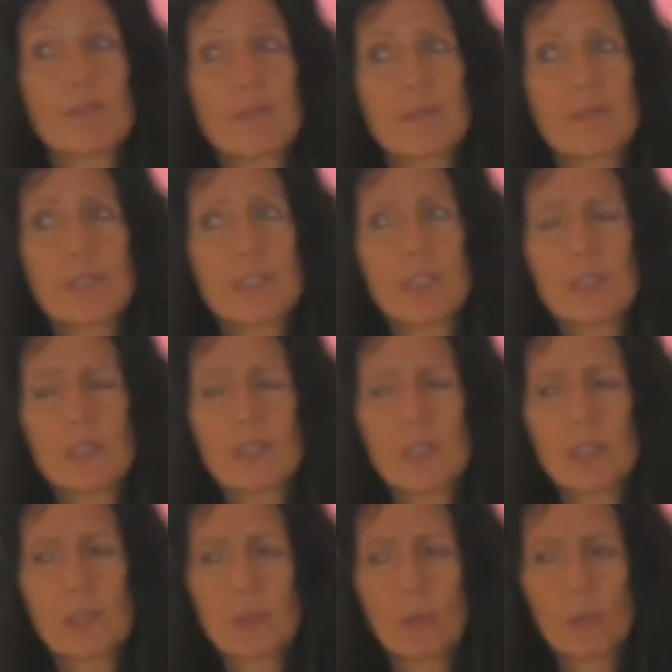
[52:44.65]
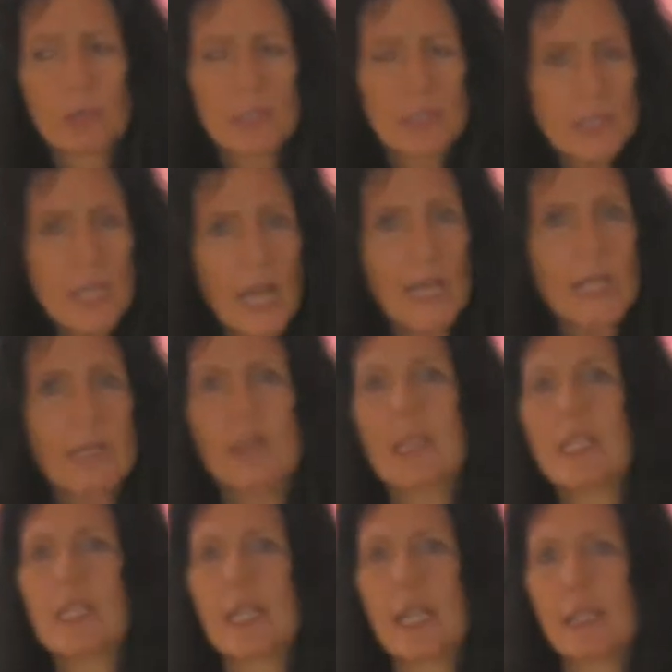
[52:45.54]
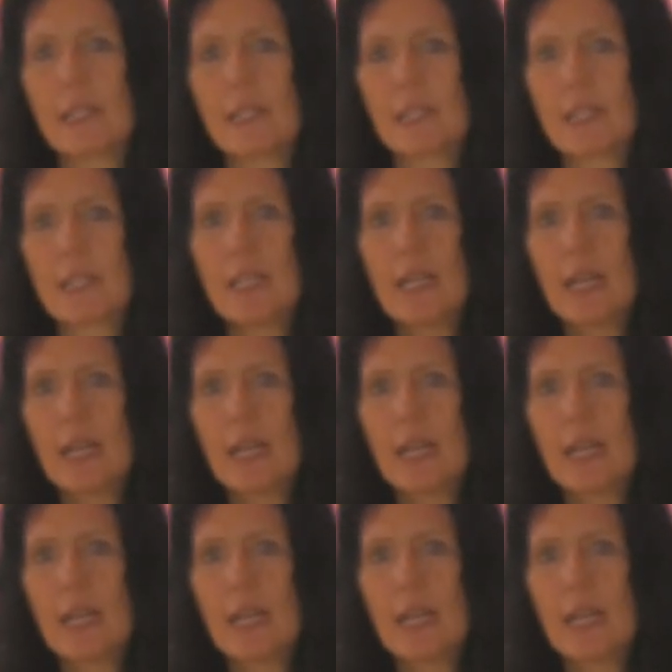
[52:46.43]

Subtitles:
15-year-old son attended.